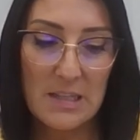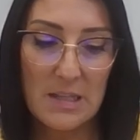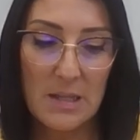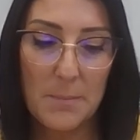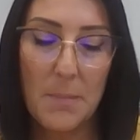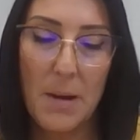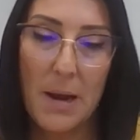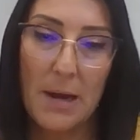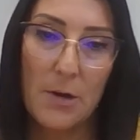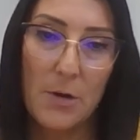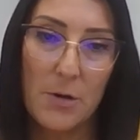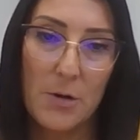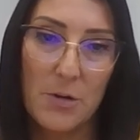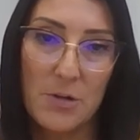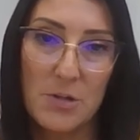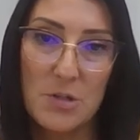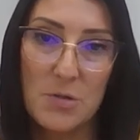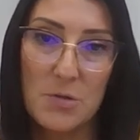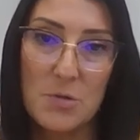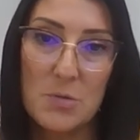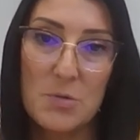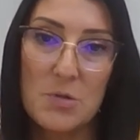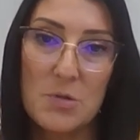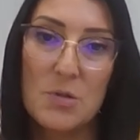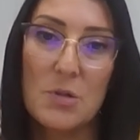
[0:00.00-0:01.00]
My
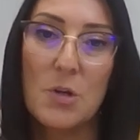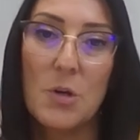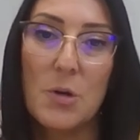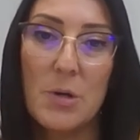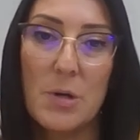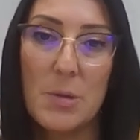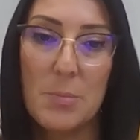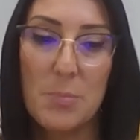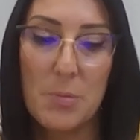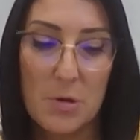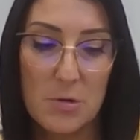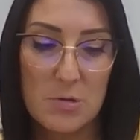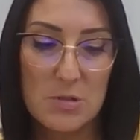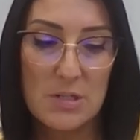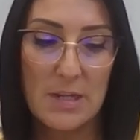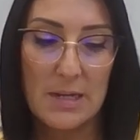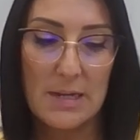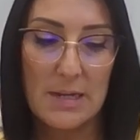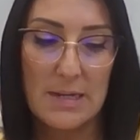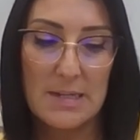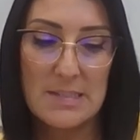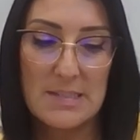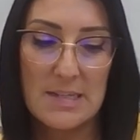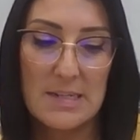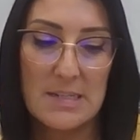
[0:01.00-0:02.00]
current approach,
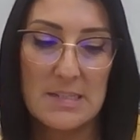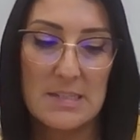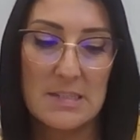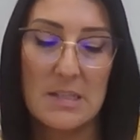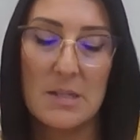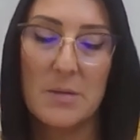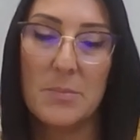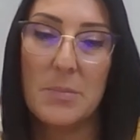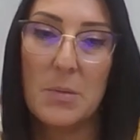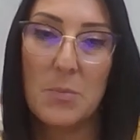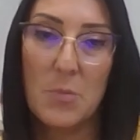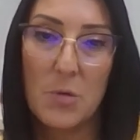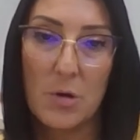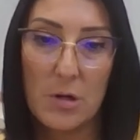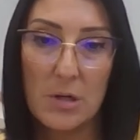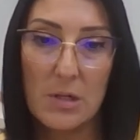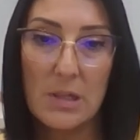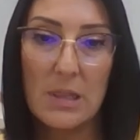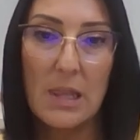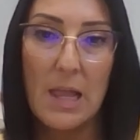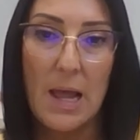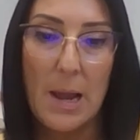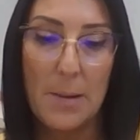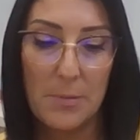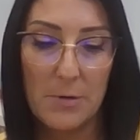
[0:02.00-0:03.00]
like I said, is a little bit more
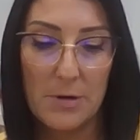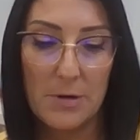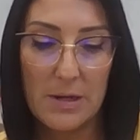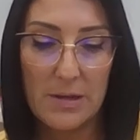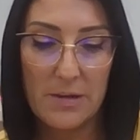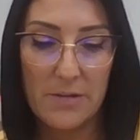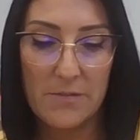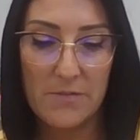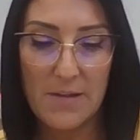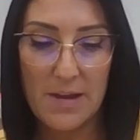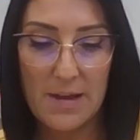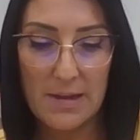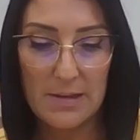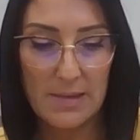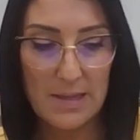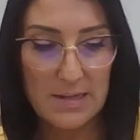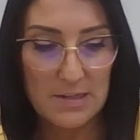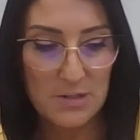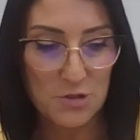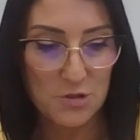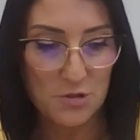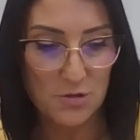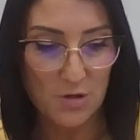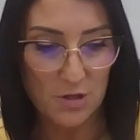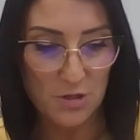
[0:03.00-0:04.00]
collaborative and
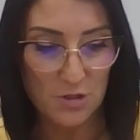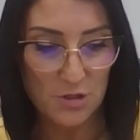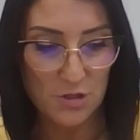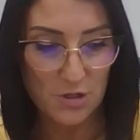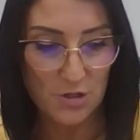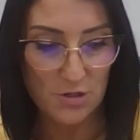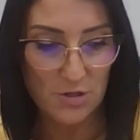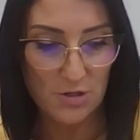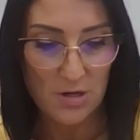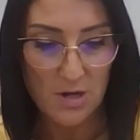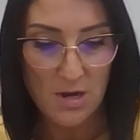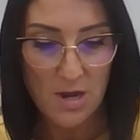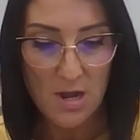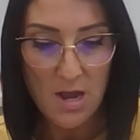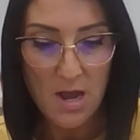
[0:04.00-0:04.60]
less structured.